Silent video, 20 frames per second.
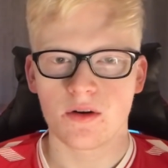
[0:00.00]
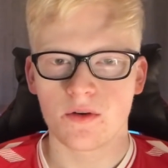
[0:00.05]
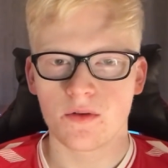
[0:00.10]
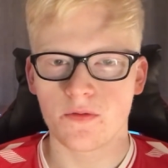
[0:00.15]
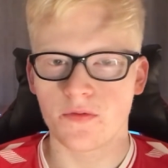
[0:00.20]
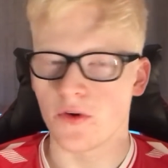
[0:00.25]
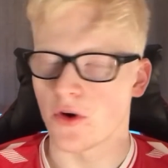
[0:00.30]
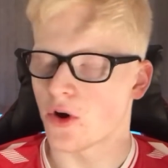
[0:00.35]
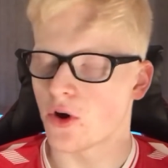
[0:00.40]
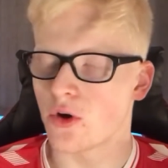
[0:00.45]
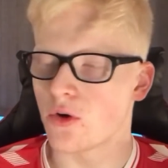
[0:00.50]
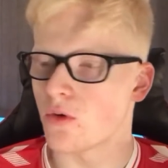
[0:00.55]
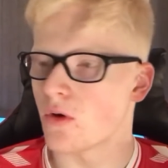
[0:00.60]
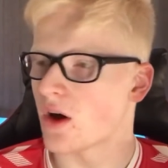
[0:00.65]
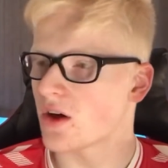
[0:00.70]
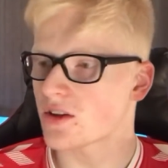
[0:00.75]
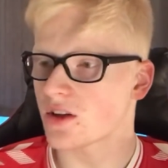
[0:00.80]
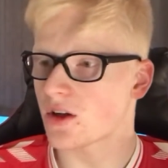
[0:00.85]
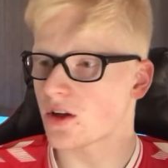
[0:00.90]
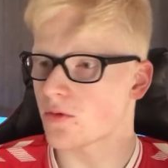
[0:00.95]
For who?
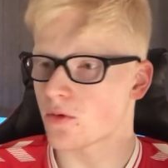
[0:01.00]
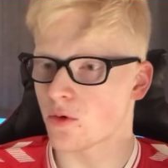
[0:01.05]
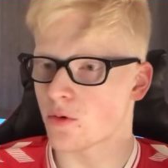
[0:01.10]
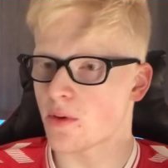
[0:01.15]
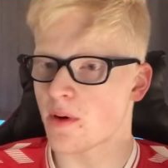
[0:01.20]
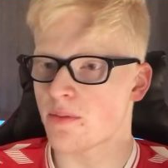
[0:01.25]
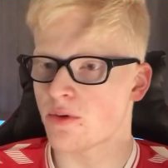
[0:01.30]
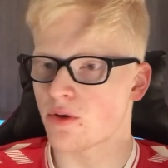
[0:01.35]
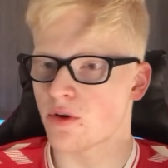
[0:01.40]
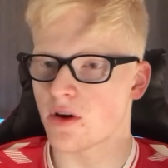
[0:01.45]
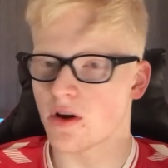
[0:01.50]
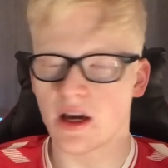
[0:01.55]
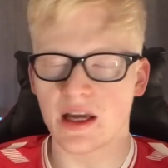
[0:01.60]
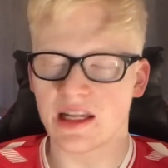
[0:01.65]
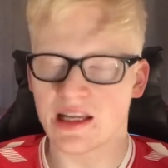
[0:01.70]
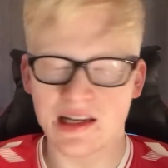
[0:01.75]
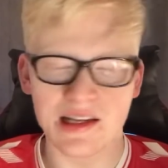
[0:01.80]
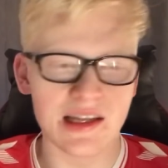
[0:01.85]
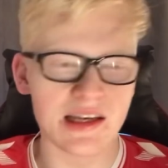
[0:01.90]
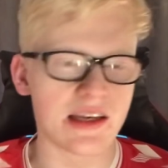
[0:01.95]
I don't even remember.
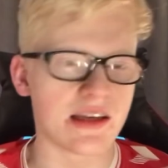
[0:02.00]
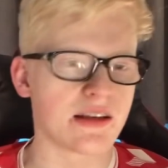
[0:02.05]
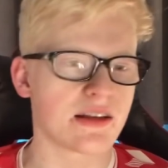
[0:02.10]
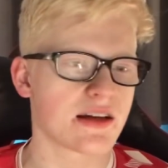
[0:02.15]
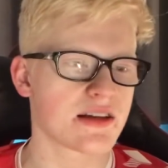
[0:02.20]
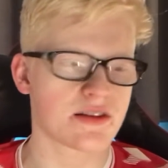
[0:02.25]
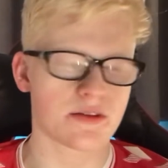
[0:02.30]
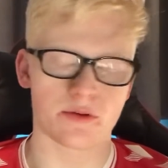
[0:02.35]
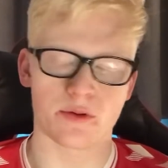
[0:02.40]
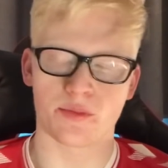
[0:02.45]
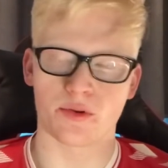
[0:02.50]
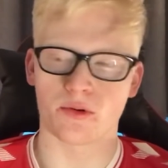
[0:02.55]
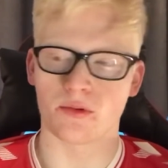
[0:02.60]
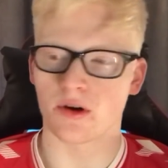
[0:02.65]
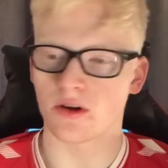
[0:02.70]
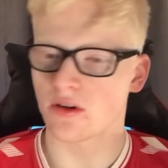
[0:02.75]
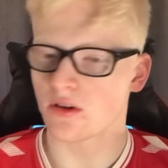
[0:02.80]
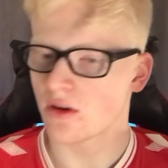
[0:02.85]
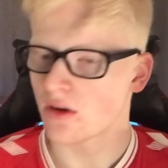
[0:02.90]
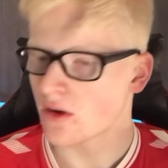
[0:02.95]
Elliot Lee. That's who he brought
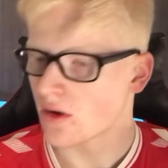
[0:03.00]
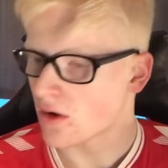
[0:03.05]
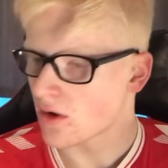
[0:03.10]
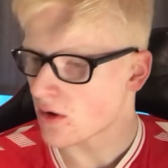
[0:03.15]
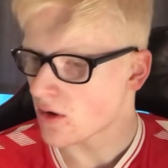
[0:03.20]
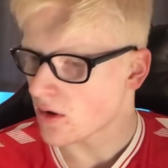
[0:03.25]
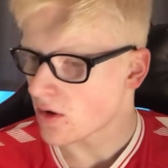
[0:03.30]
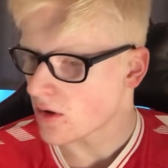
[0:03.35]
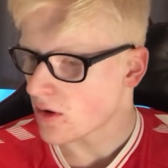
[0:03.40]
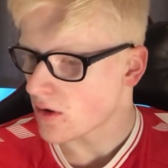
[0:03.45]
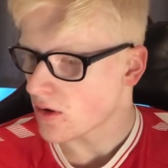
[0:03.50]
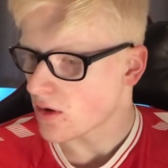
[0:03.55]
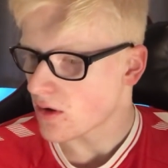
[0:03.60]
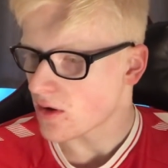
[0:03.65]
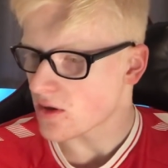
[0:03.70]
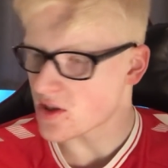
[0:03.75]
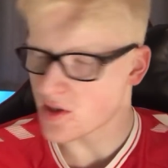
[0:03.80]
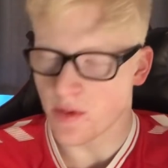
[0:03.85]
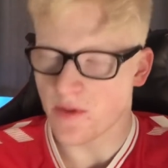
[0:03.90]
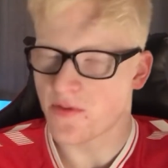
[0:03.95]
on.
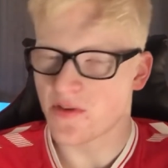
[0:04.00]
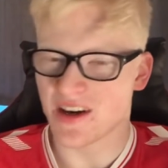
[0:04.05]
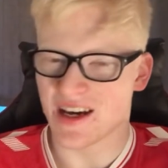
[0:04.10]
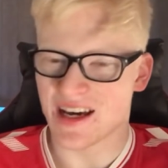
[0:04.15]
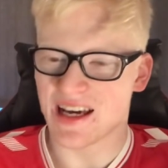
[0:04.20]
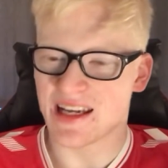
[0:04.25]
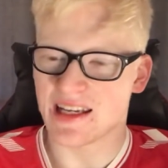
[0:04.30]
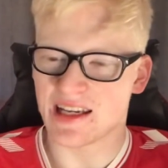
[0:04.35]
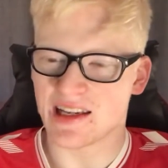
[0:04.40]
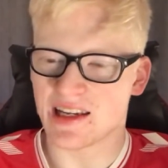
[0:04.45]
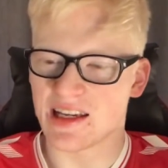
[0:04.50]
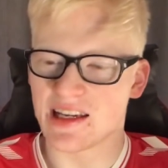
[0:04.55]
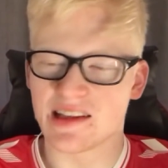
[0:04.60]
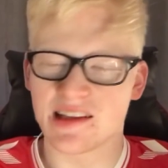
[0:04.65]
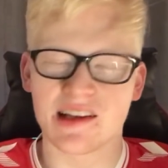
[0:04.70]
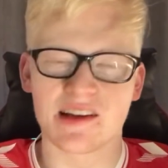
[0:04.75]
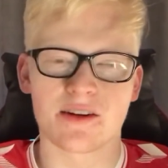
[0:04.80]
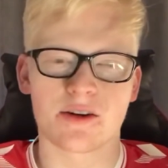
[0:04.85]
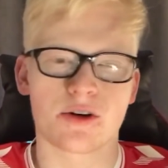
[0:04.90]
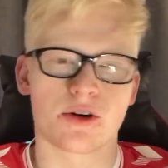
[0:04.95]
To be fair, Elliot Lee
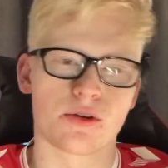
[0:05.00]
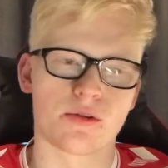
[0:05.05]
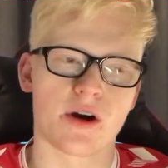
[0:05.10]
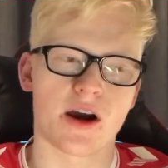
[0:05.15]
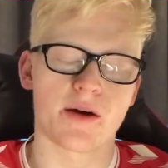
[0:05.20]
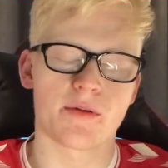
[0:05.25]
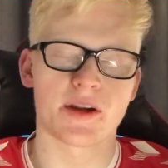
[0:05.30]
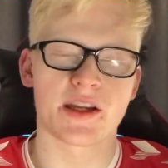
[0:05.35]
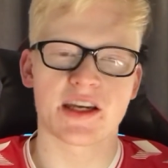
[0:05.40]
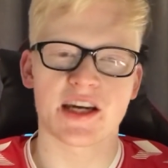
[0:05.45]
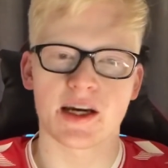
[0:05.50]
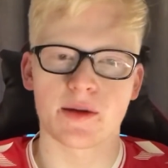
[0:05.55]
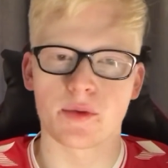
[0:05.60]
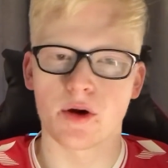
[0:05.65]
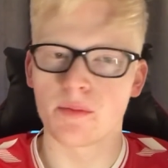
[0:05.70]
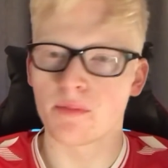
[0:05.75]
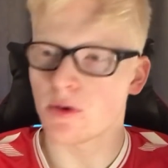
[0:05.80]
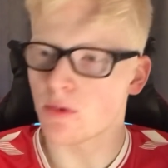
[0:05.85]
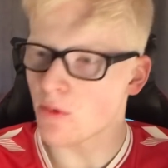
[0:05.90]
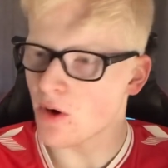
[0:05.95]
did look alright when he came
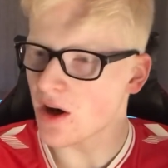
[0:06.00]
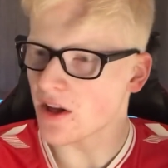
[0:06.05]
on, but why